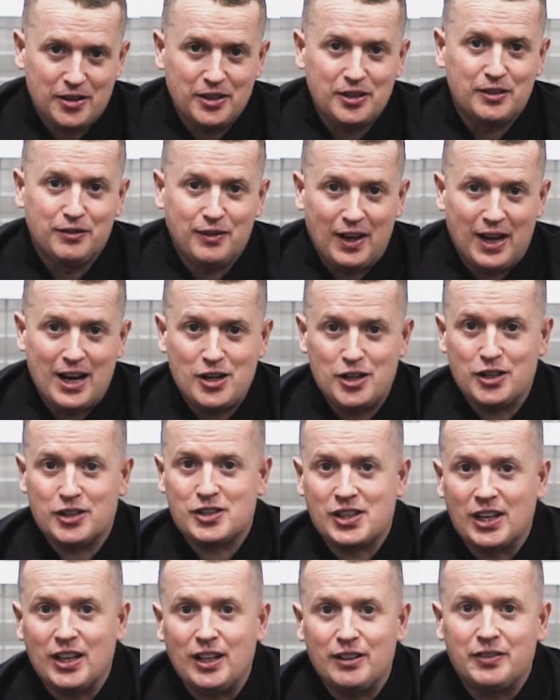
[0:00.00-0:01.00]
than the value
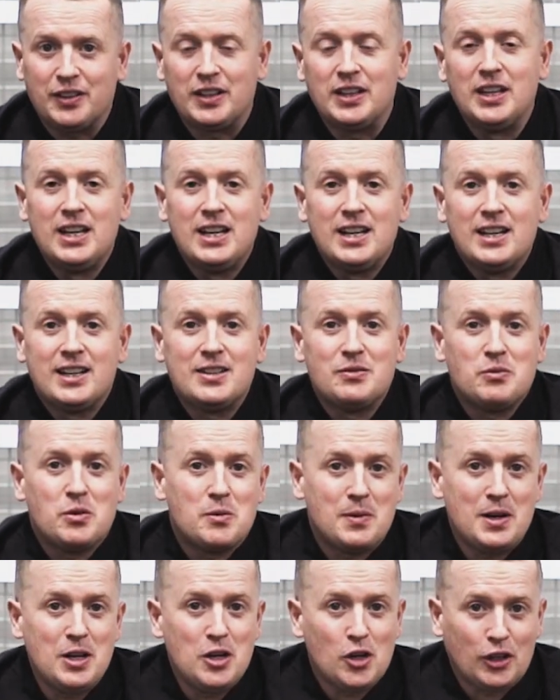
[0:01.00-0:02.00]
itself. And
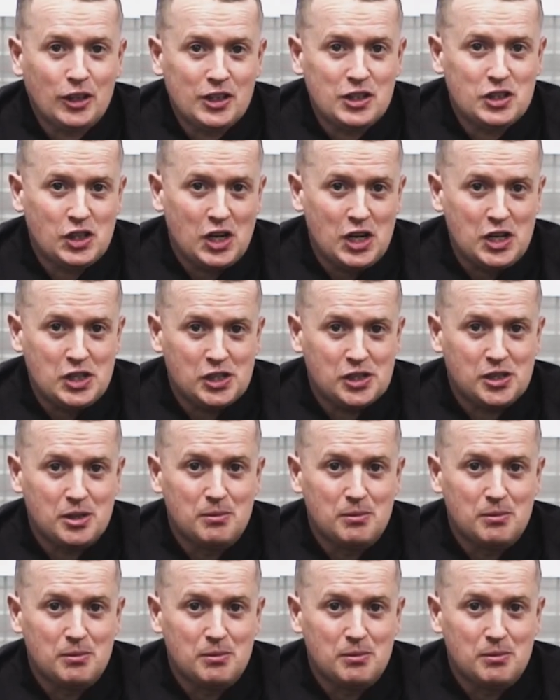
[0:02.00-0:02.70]
when we look at Jesus,